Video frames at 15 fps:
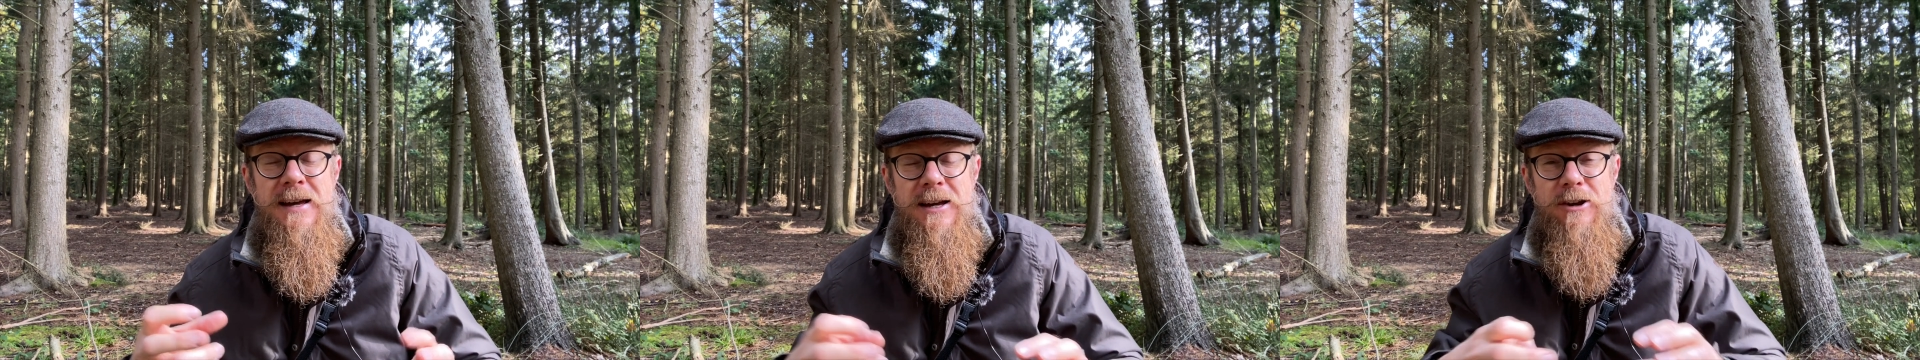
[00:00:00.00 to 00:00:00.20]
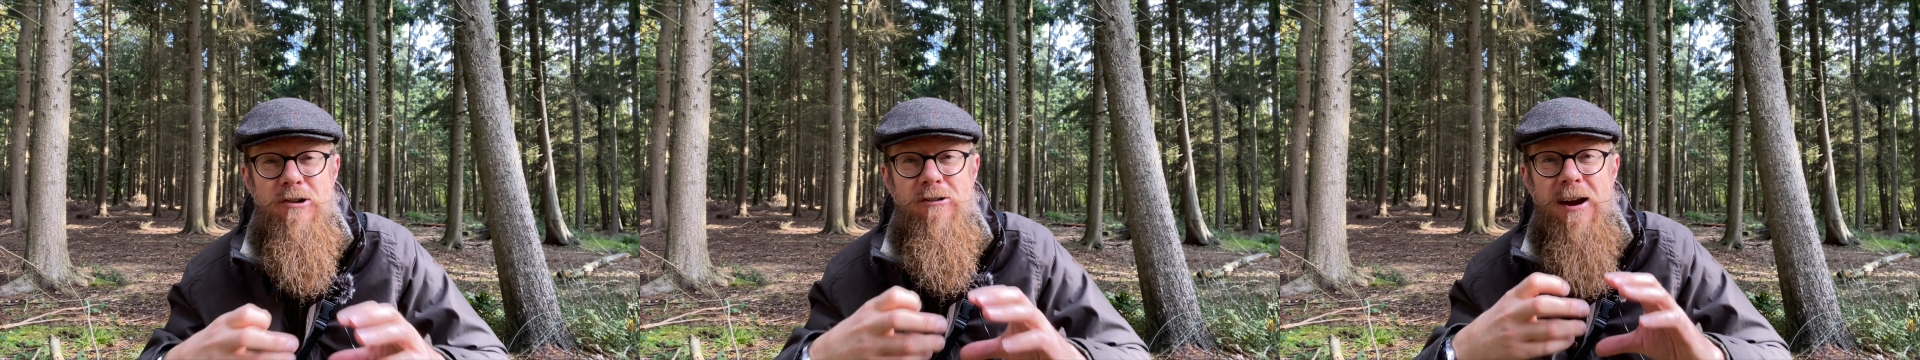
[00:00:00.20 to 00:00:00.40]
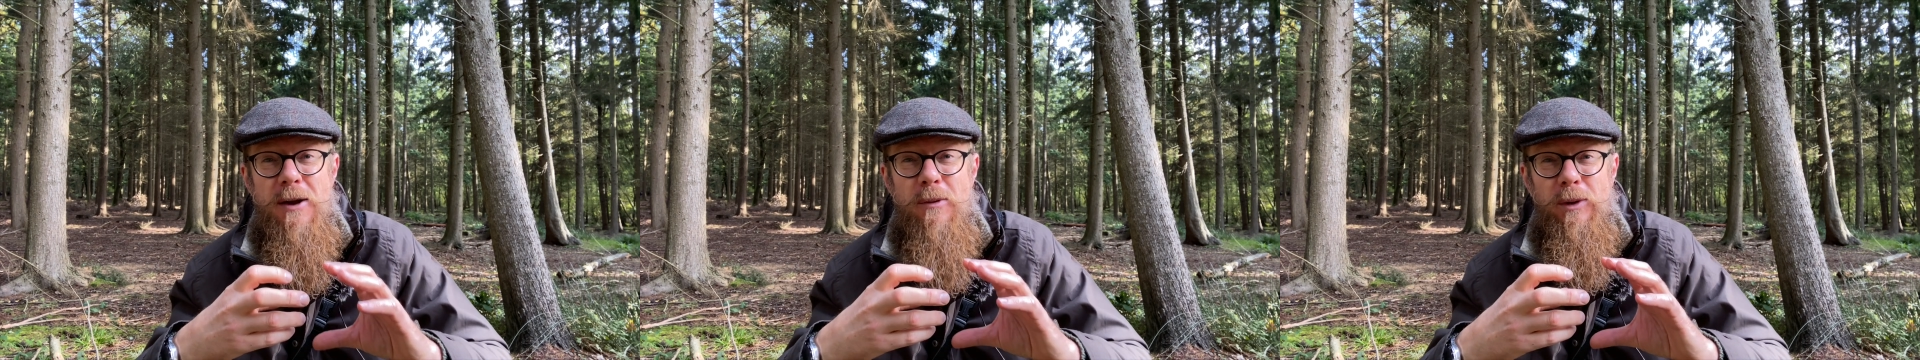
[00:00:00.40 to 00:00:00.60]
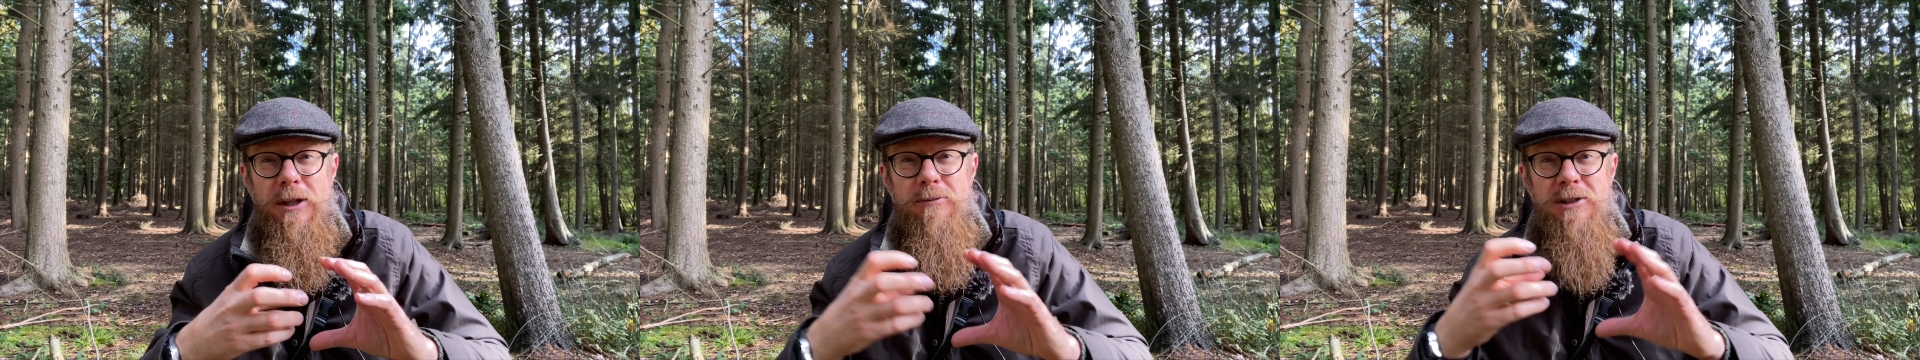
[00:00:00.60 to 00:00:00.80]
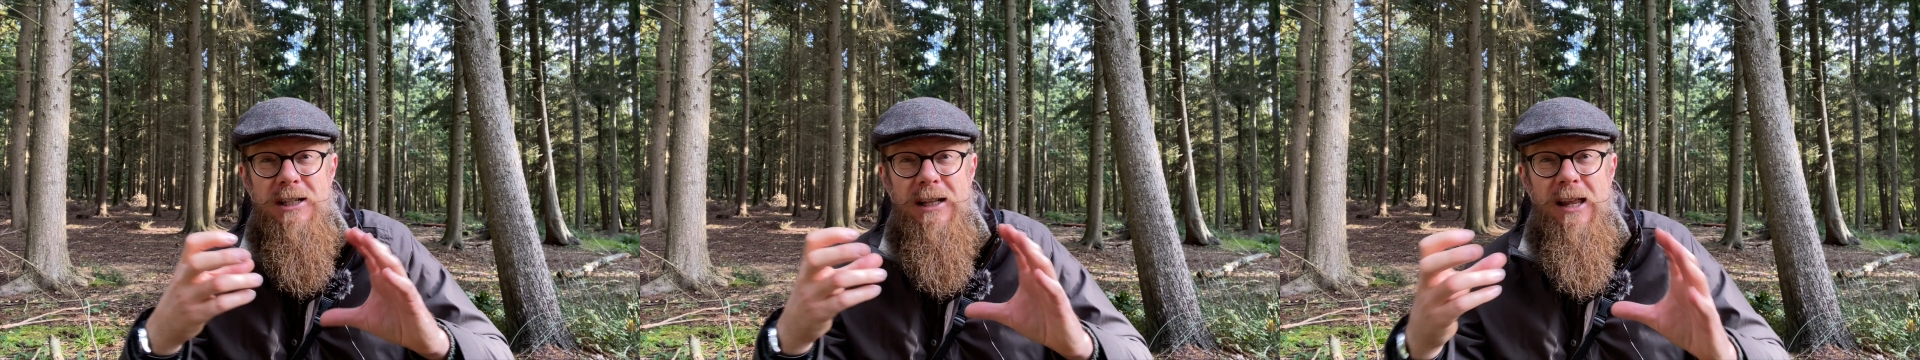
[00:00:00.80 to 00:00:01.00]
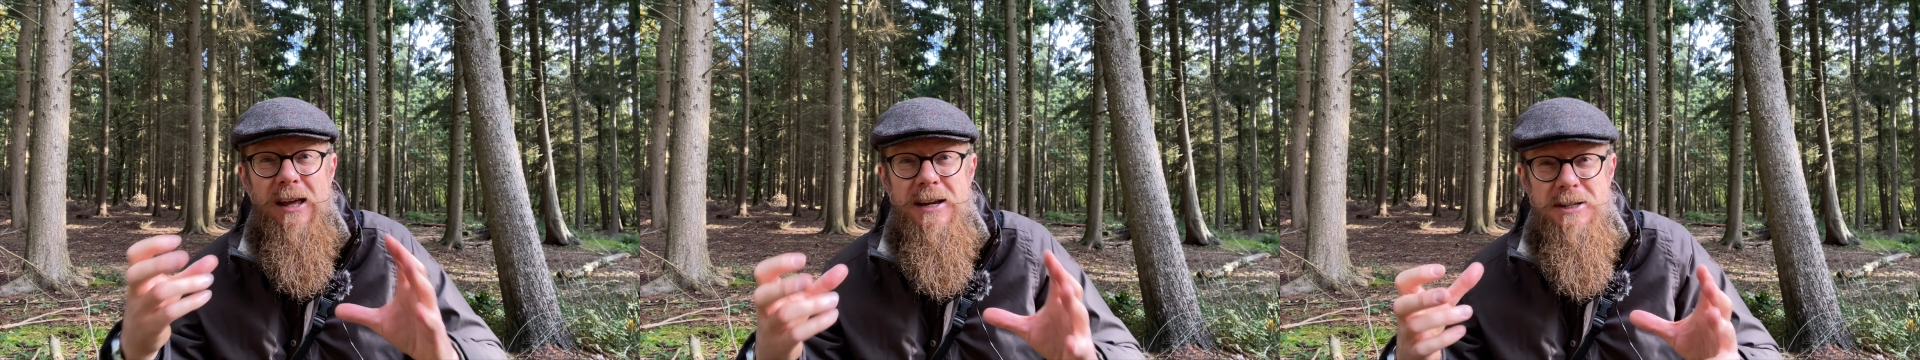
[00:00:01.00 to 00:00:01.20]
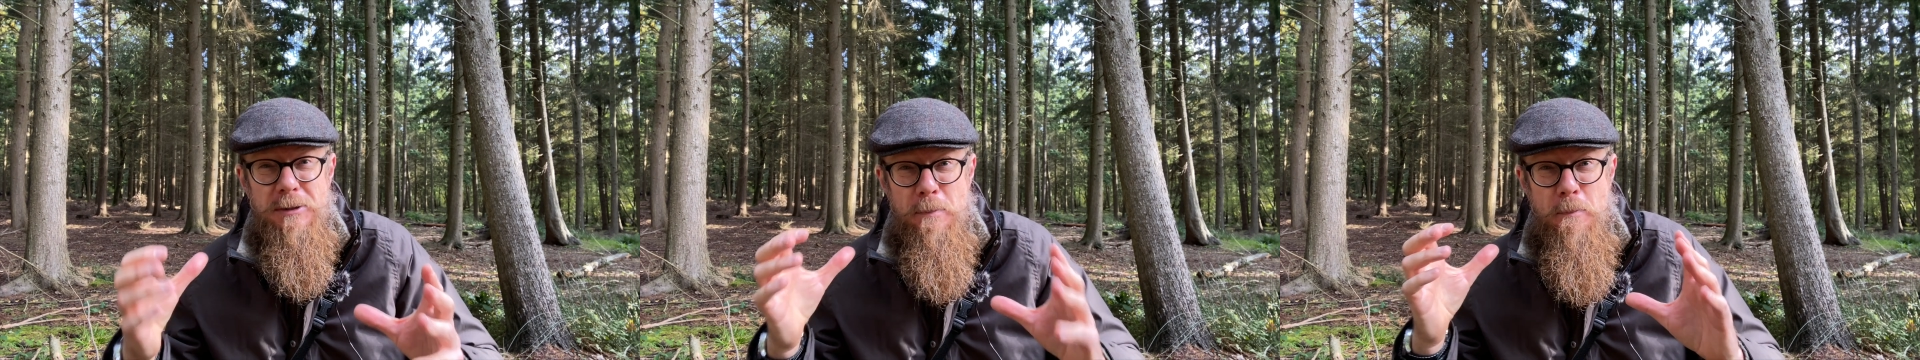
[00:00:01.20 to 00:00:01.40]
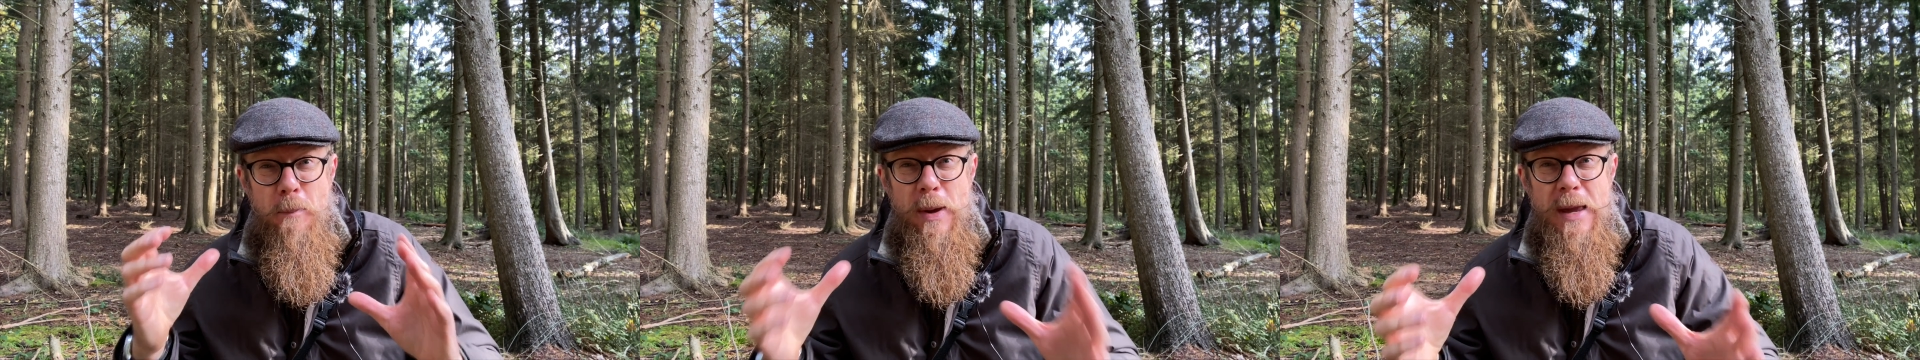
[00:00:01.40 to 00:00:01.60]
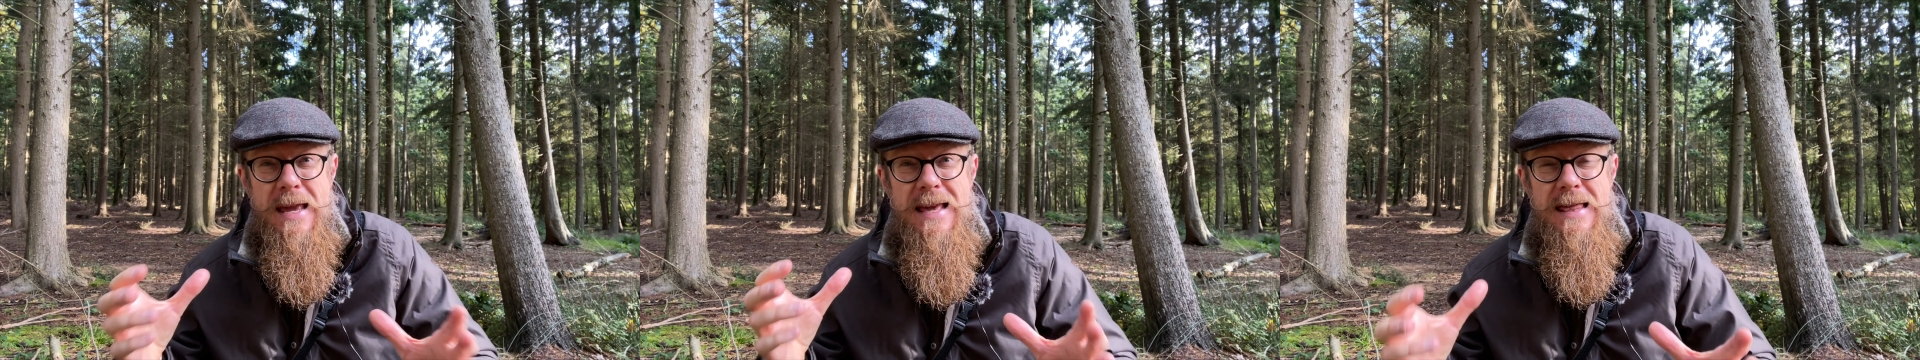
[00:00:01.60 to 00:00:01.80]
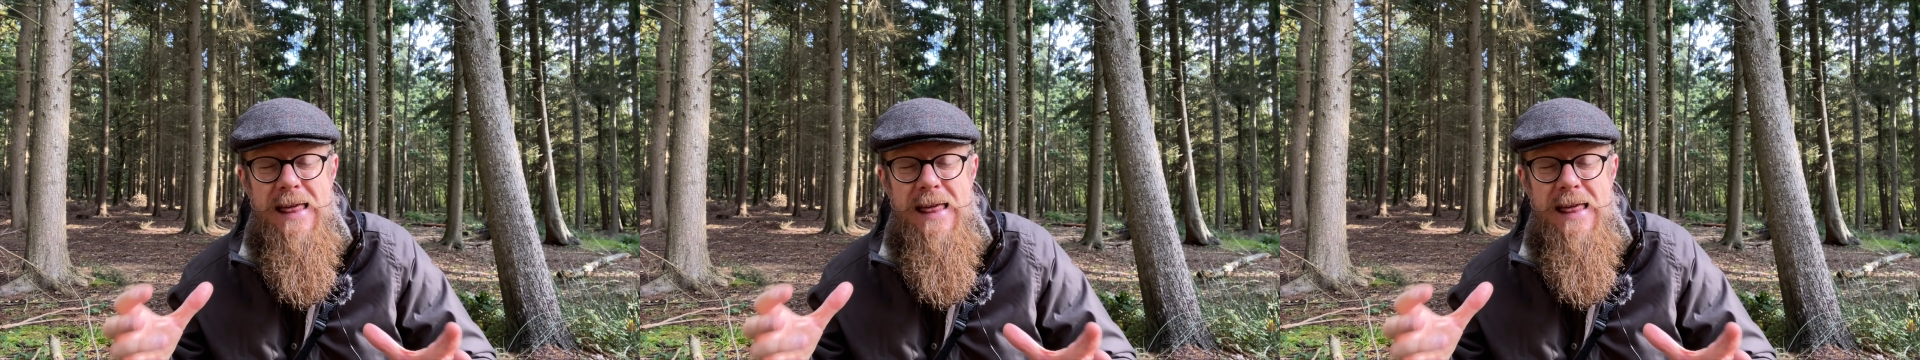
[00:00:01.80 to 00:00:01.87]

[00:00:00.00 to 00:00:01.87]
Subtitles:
and create what it was like to be